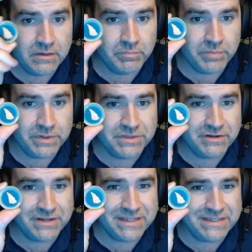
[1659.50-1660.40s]
But
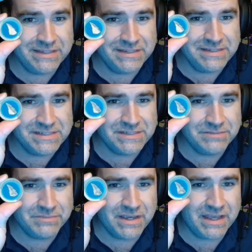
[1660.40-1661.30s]
there is
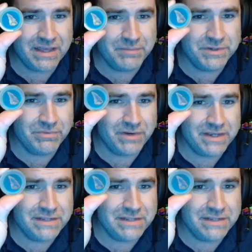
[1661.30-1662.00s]
some copyright